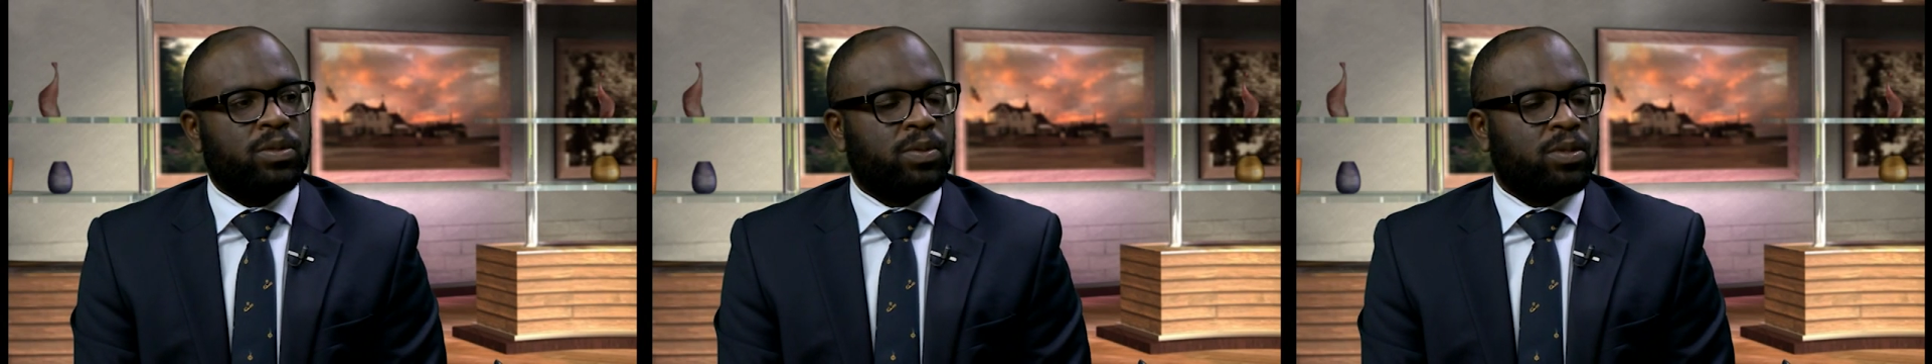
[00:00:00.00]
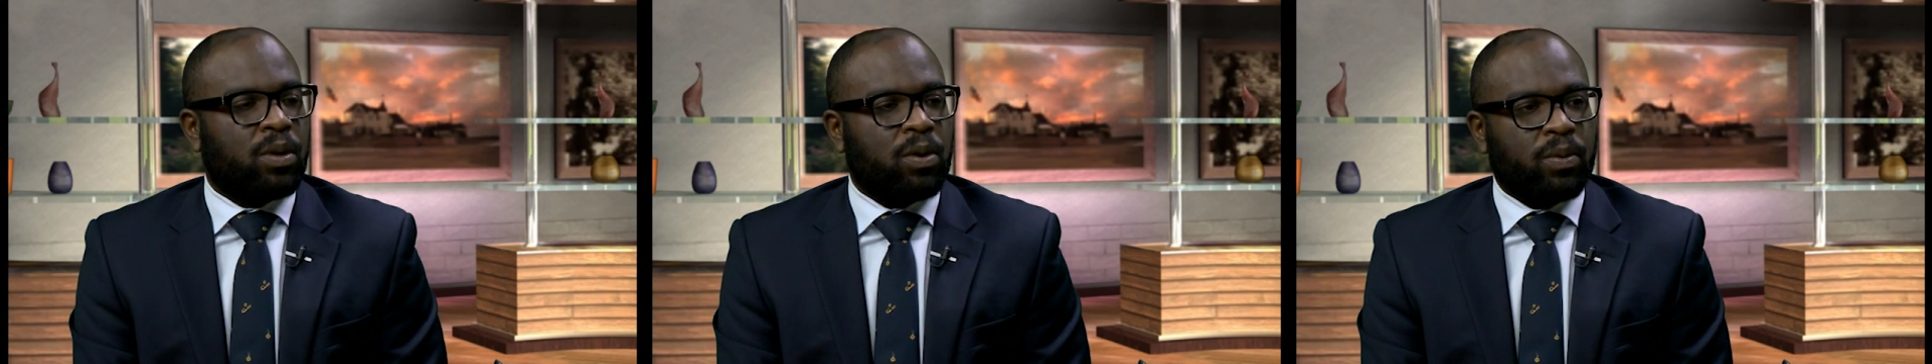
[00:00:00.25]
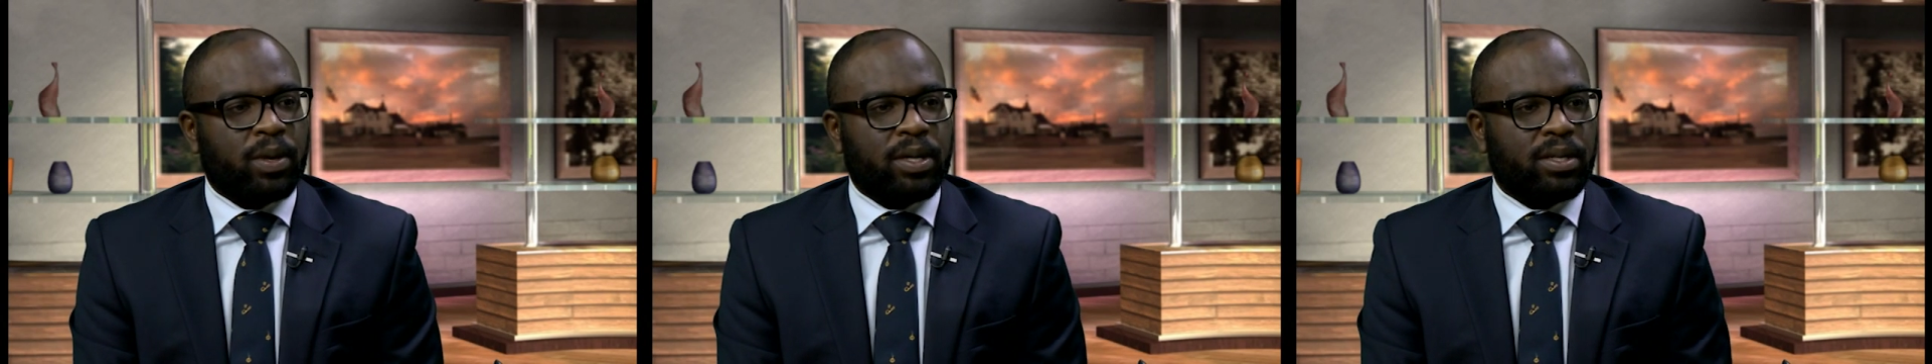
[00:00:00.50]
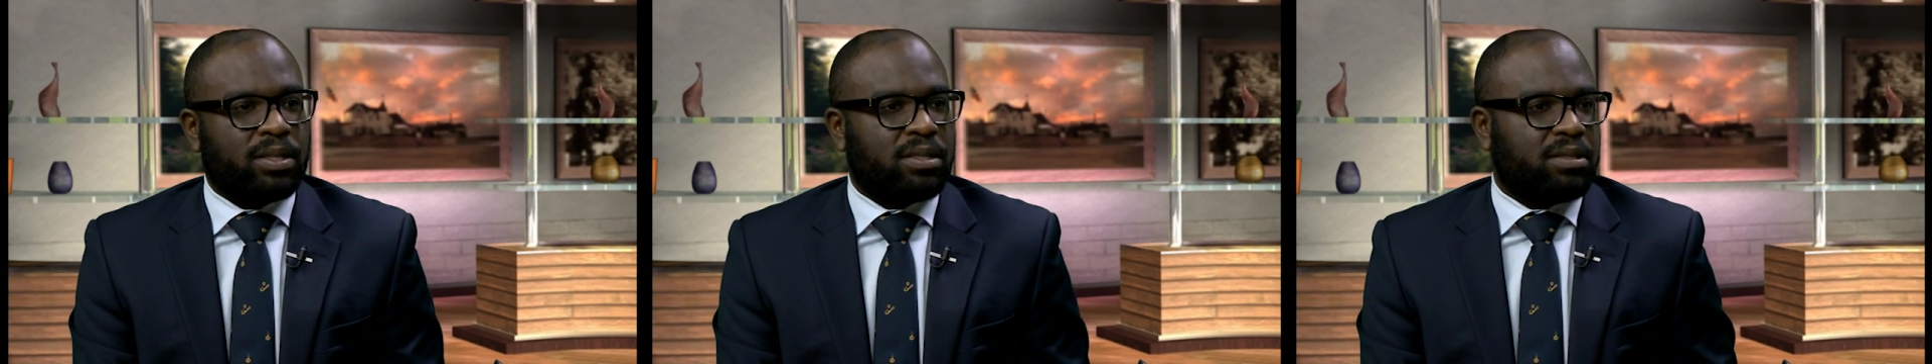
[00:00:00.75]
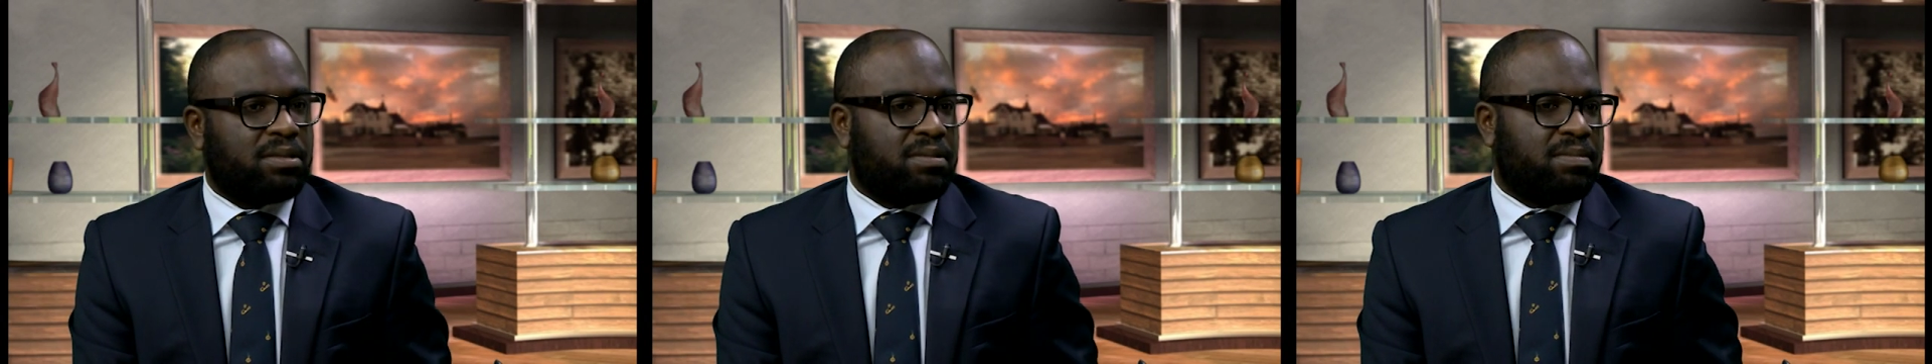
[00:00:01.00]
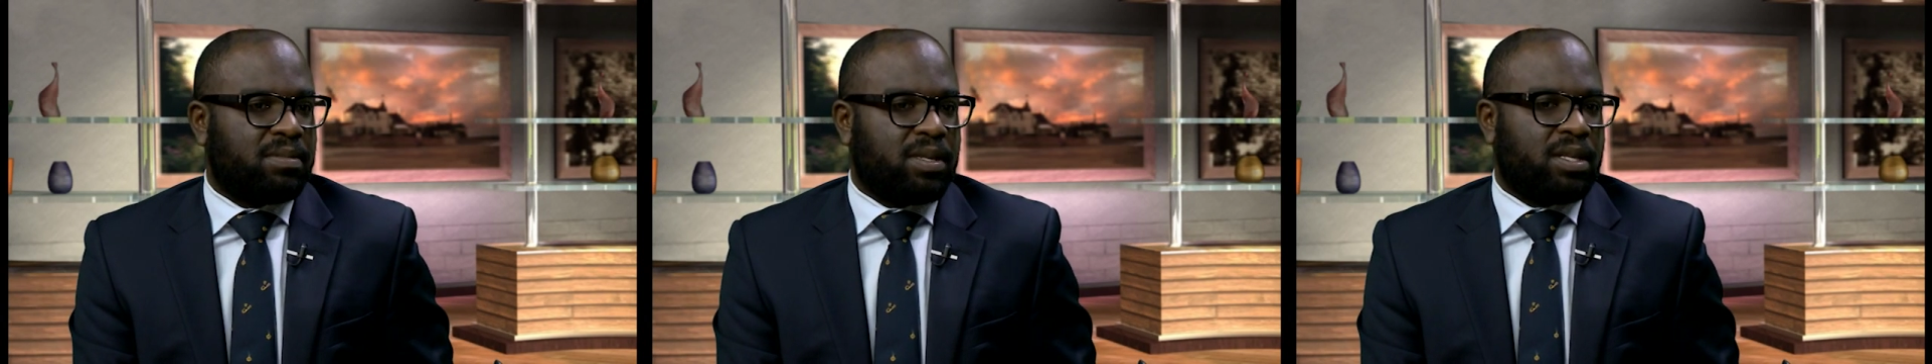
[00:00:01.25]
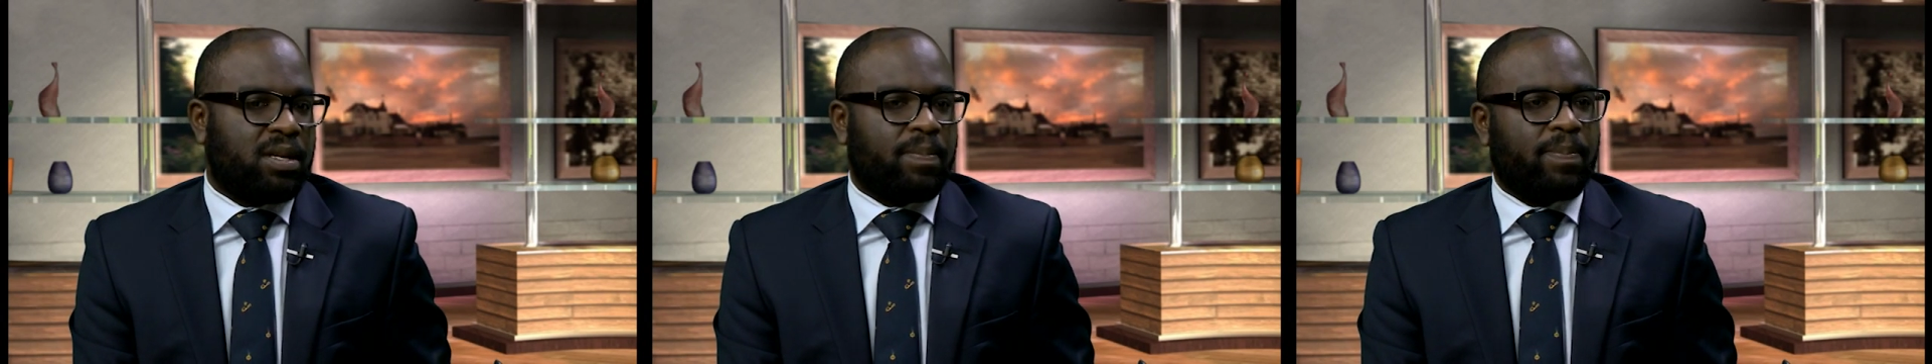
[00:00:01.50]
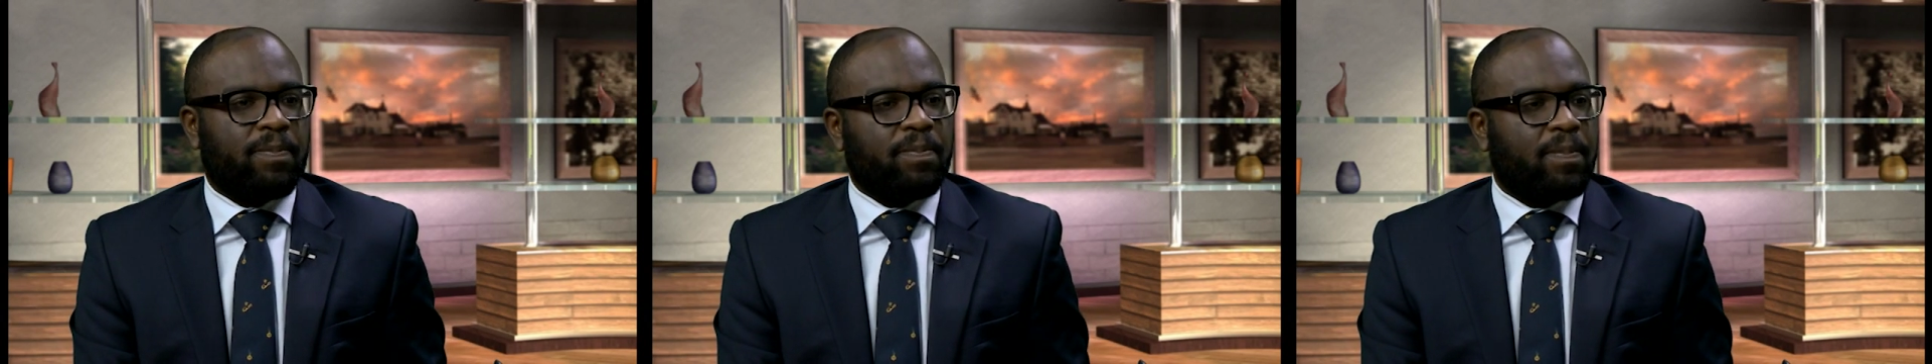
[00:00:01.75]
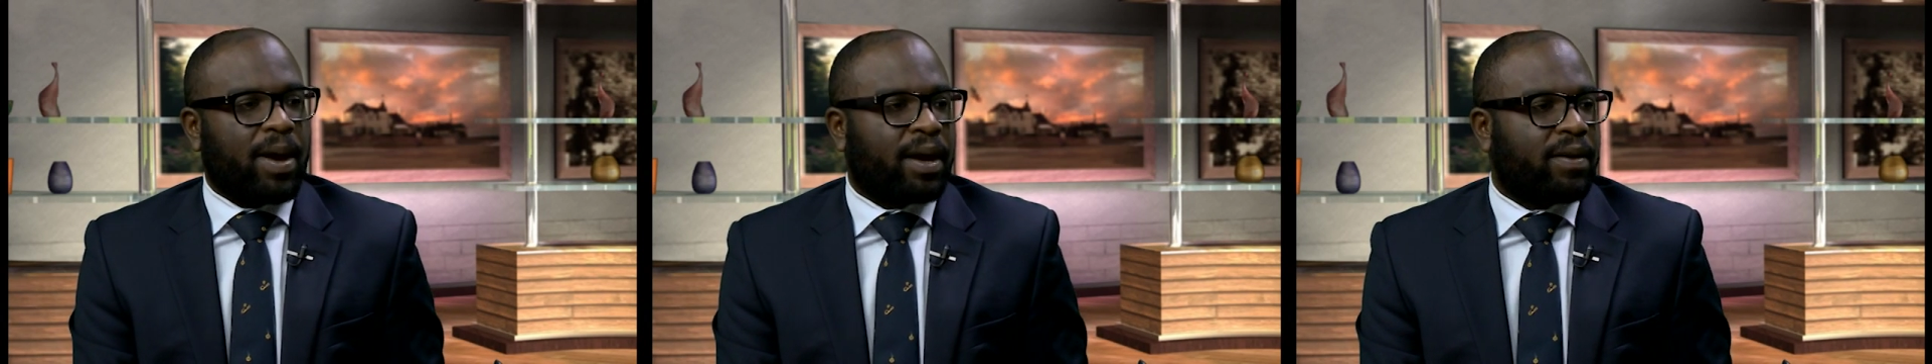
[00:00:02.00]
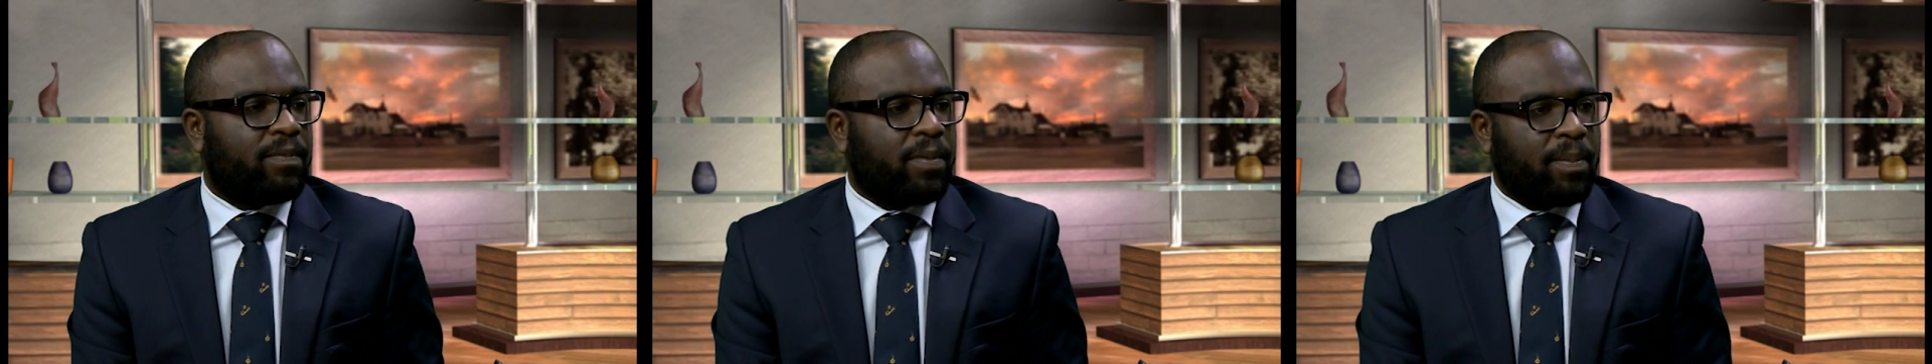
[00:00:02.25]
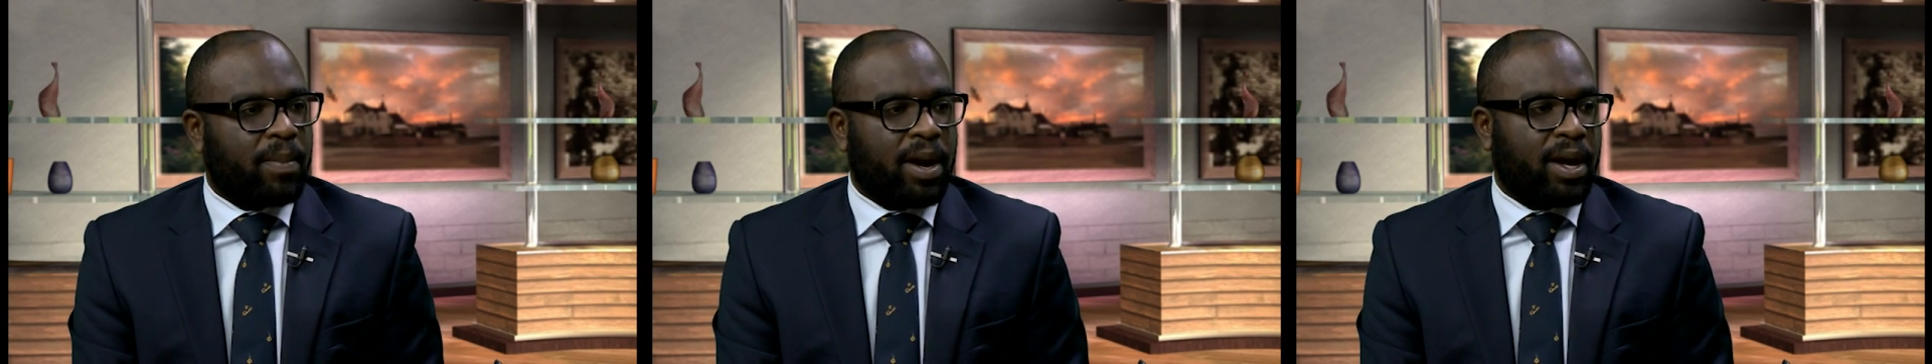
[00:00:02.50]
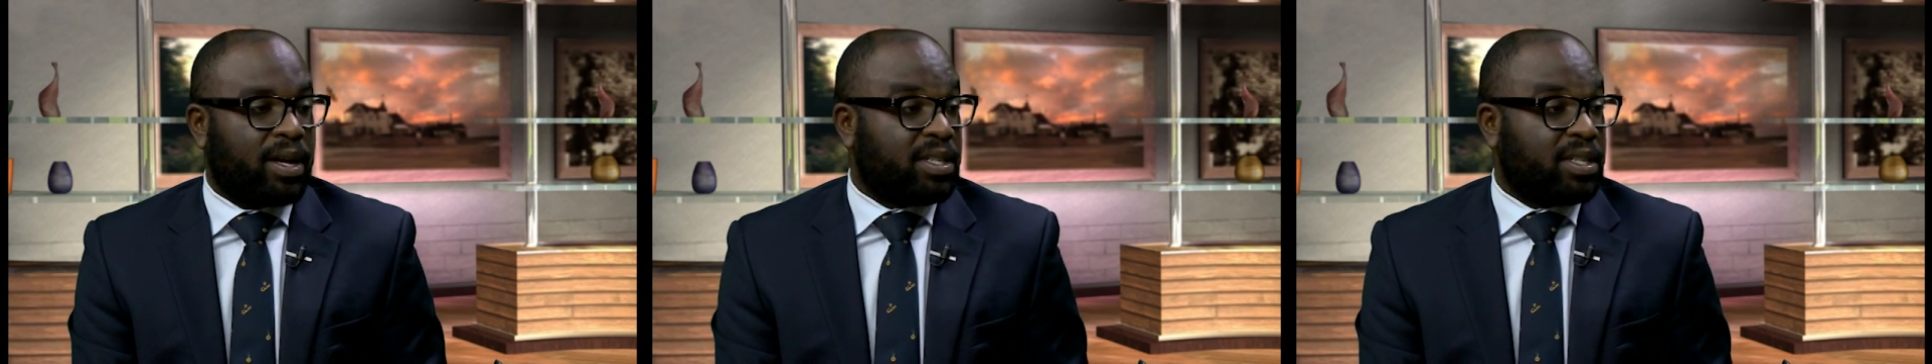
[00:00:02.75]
It was always in the back of my mind.